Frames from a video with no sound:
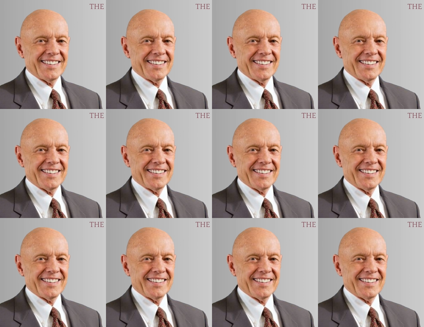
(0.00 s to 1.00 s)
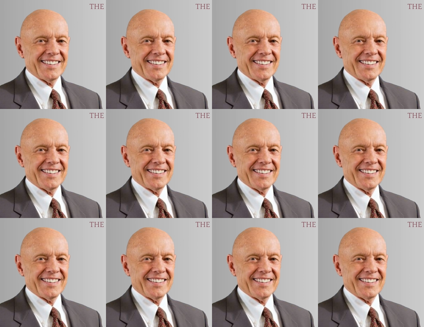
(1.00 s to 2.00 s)

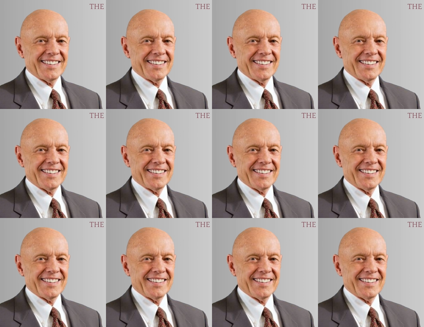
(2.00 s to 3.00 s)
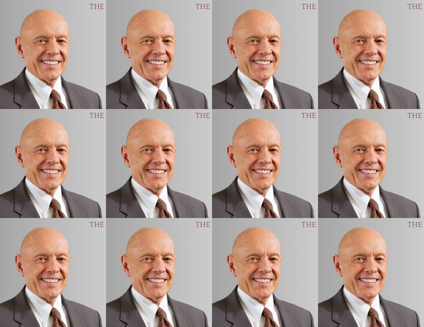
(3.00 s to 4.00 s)

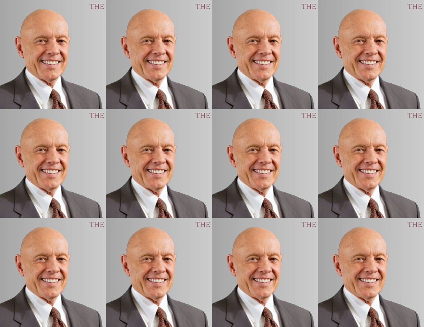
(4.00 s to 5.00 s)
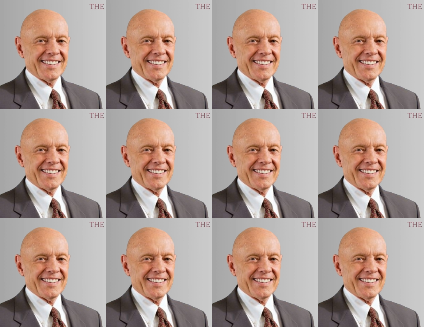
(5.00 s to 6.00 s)

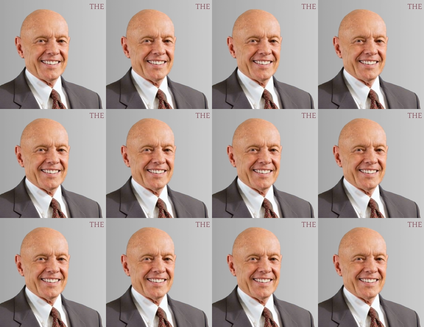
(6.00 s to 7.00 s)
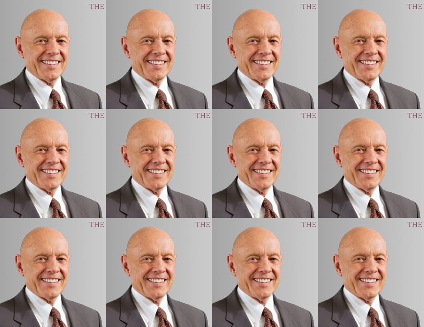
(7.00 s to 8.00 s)
(no lip movement)